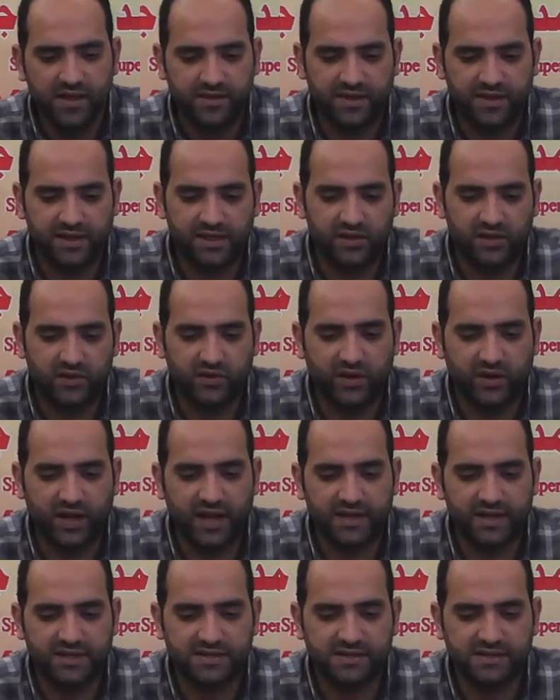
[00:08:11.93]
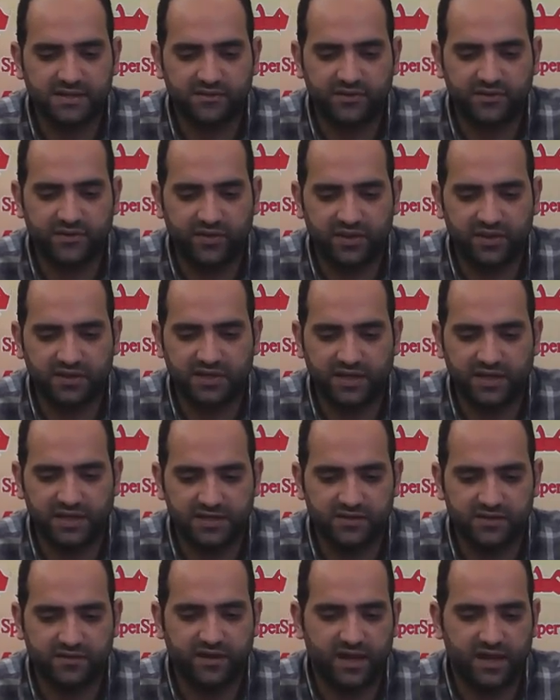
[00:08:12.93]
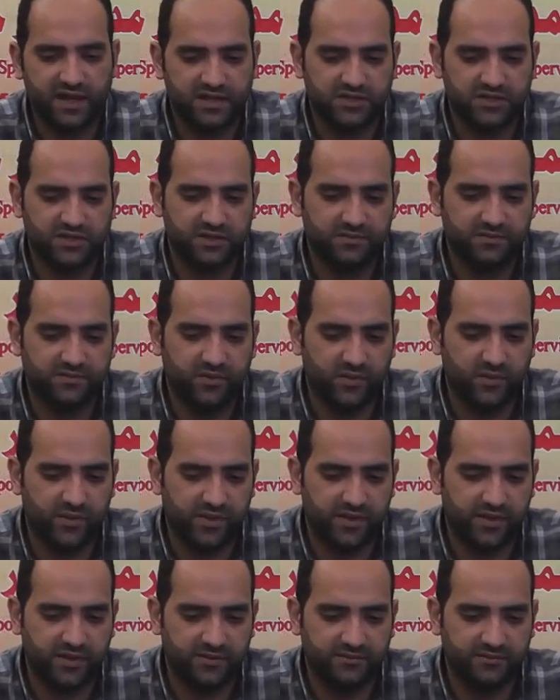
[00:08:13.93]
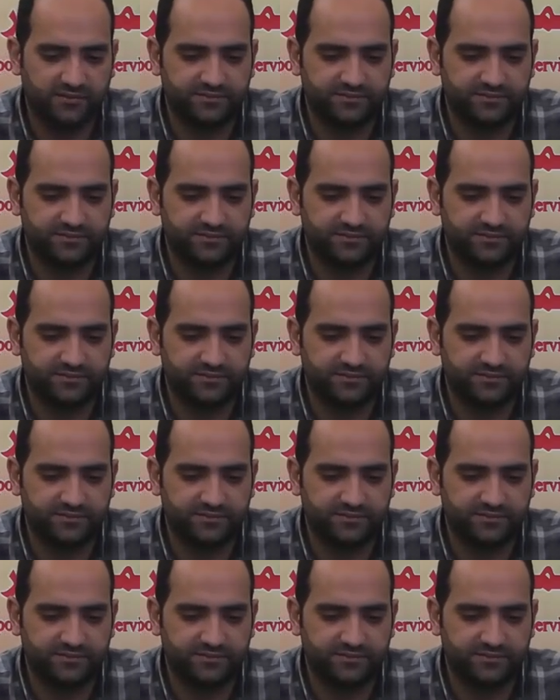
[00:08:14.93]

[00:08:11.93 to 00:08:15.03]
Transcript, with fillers: the latter has severed the ties of kinship with him.